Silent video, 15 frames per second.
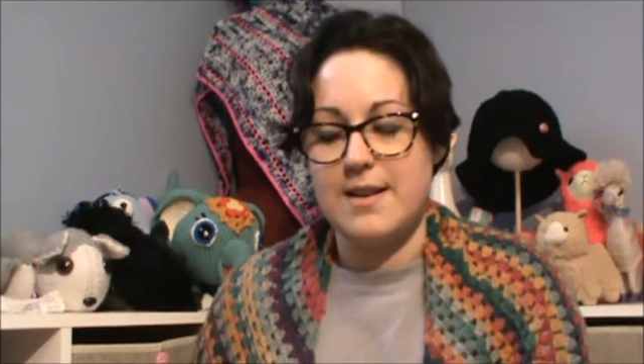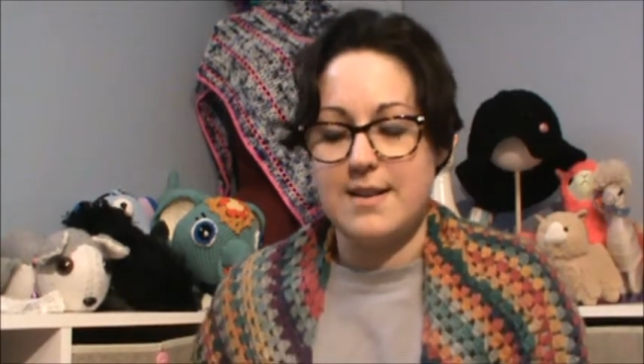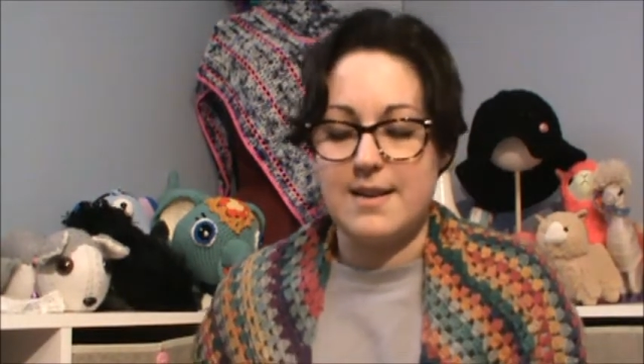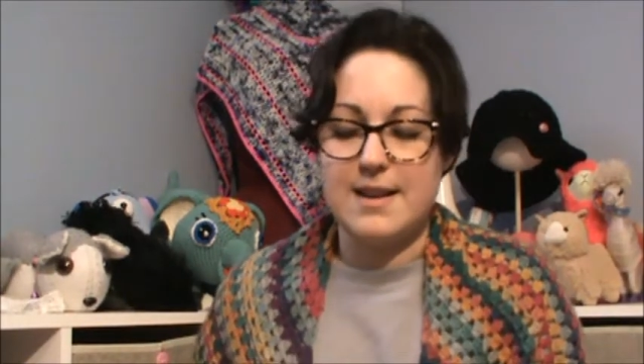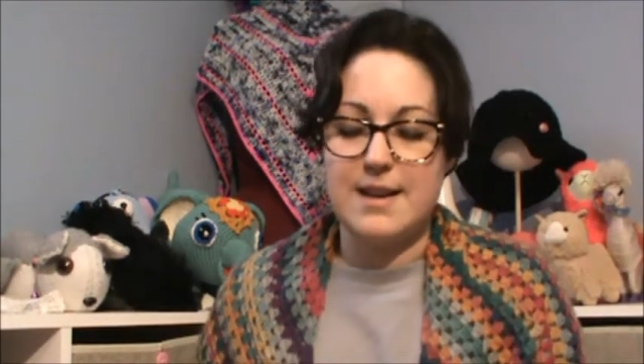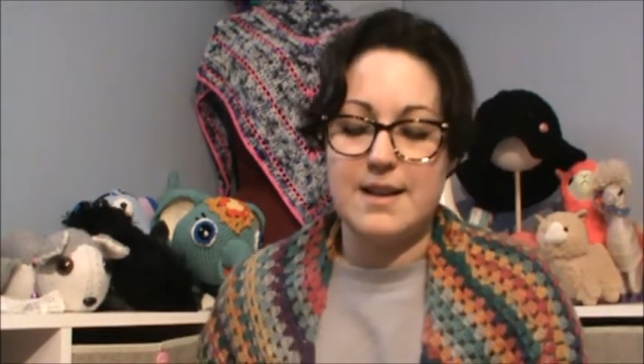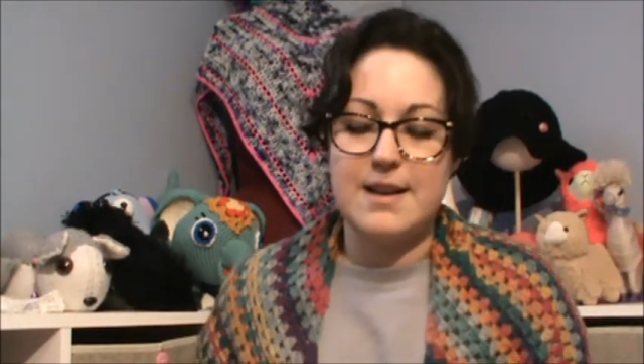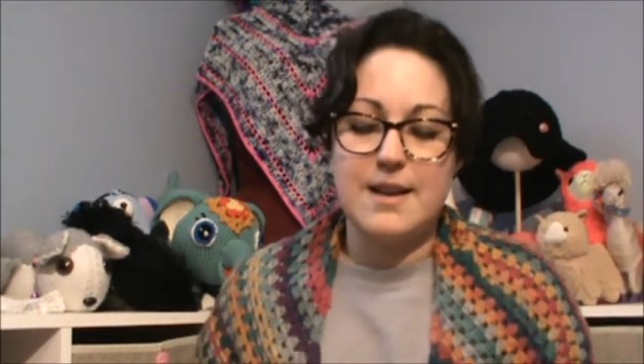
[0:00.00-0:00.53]
in
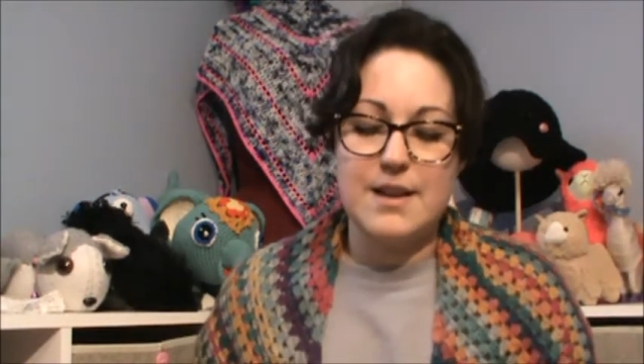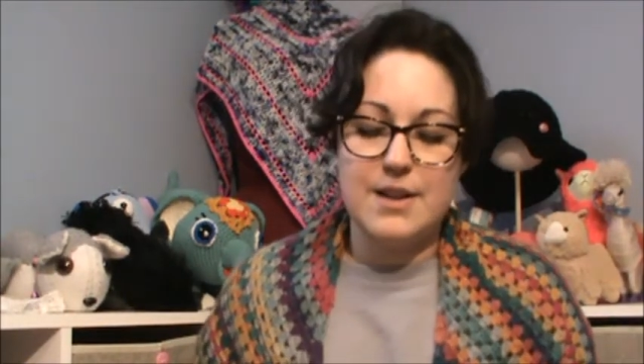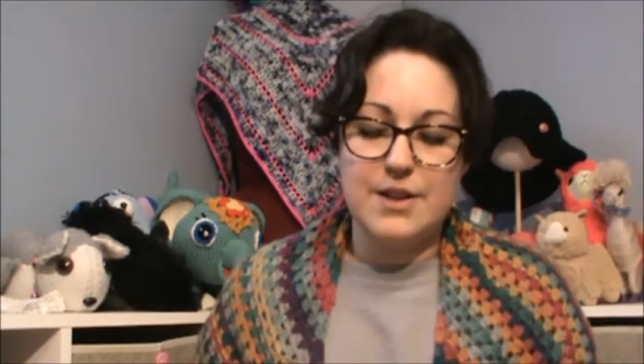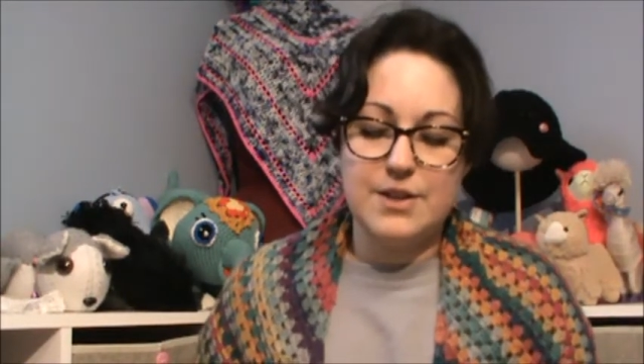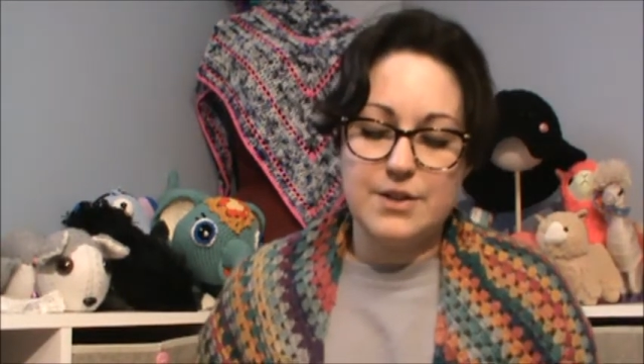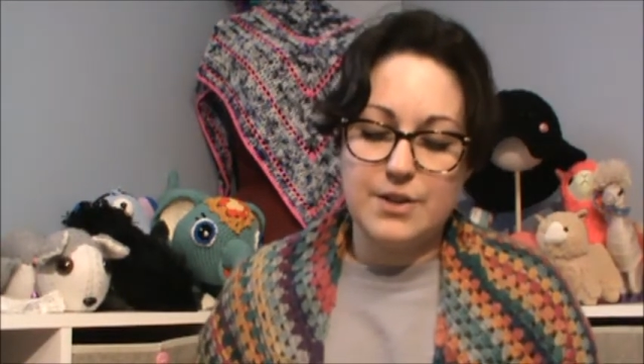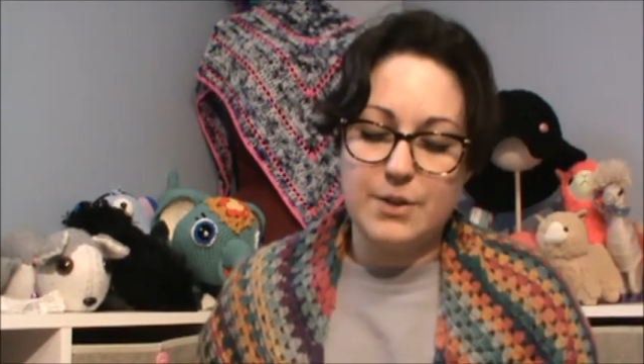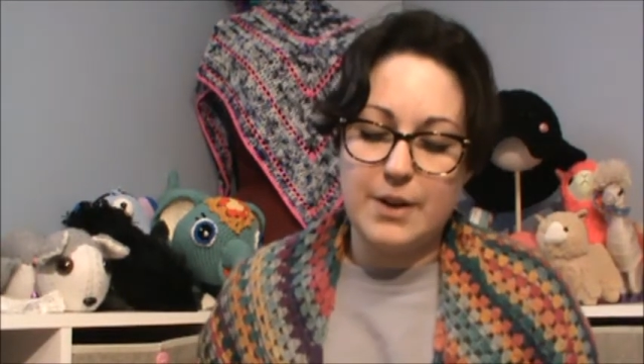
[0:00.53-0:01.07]
it,
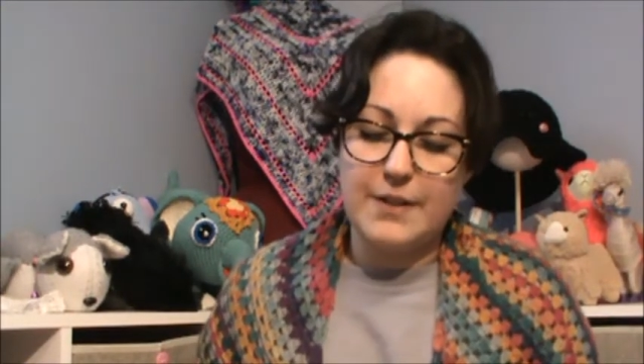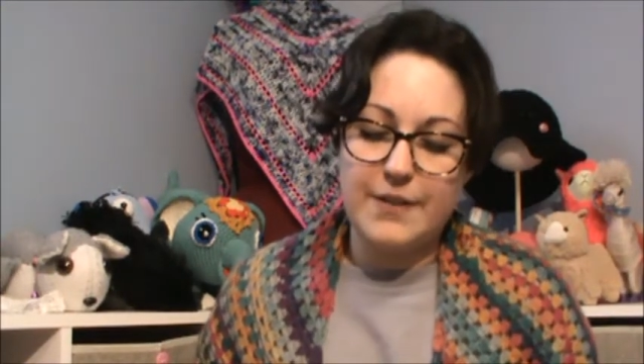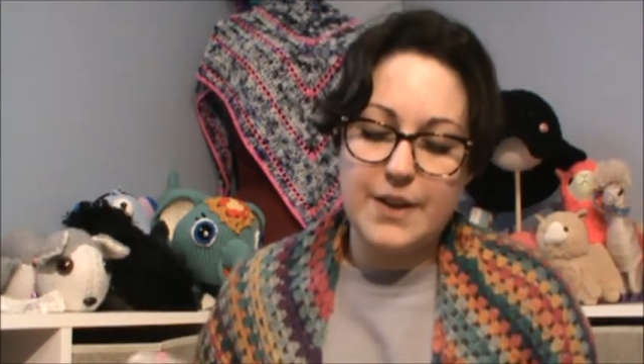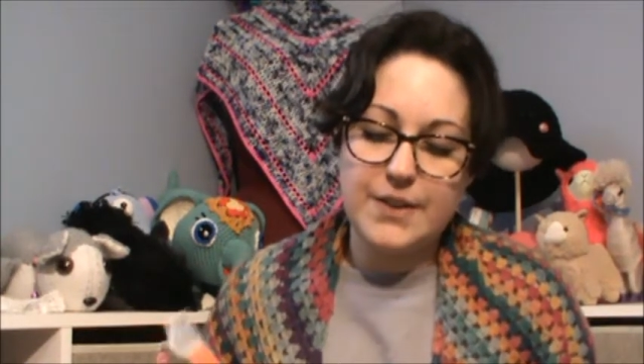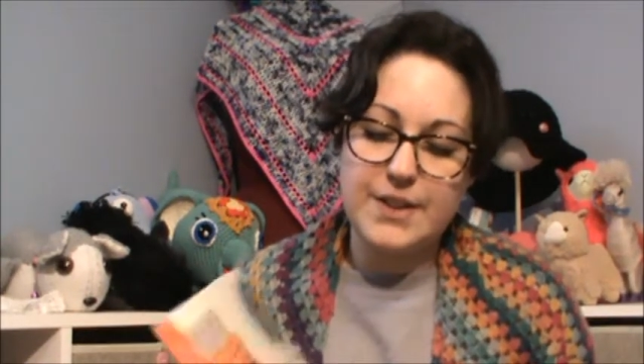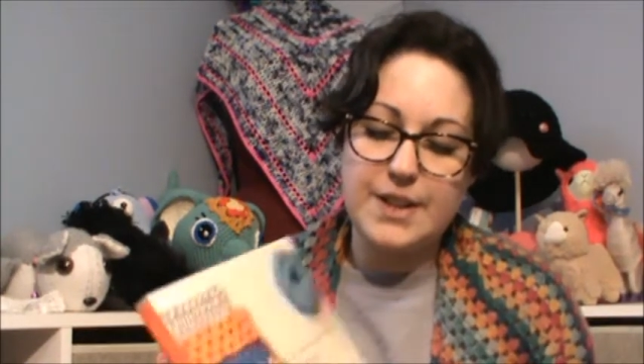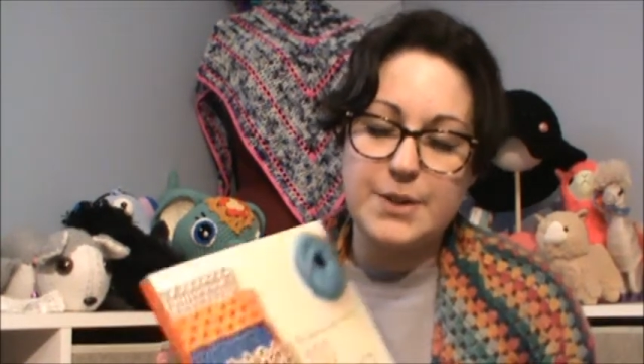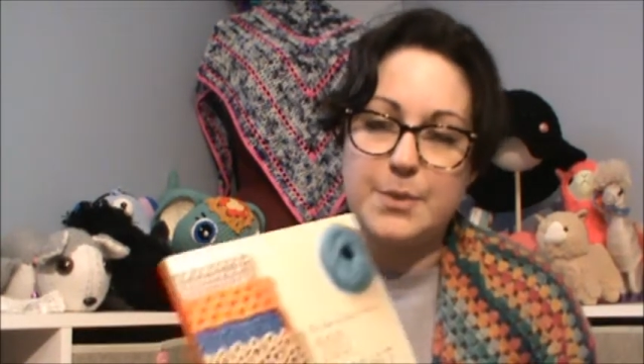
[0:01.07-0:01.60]
so I
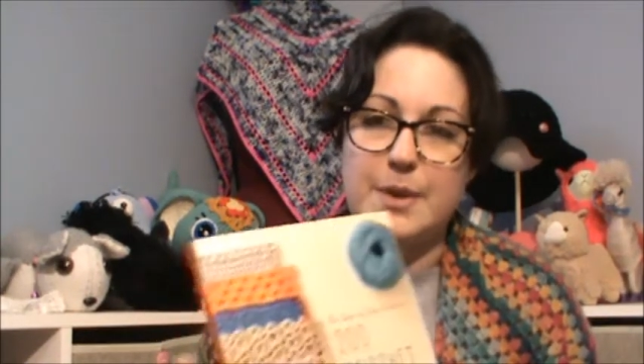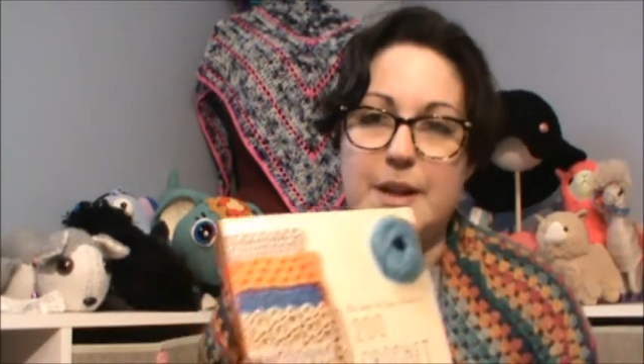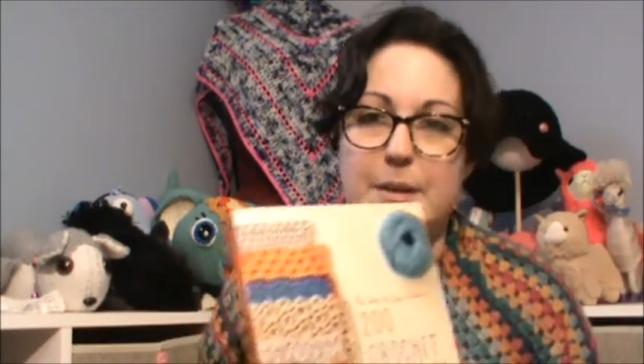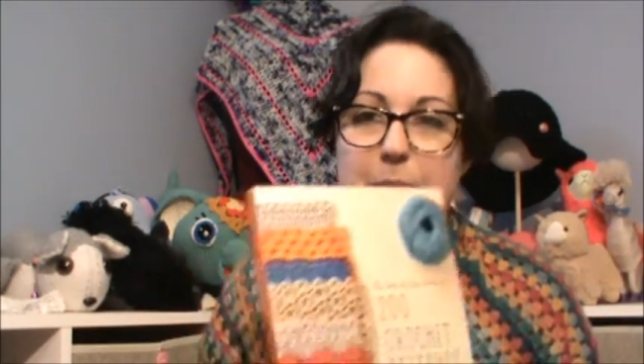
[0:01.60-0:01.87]
found this one at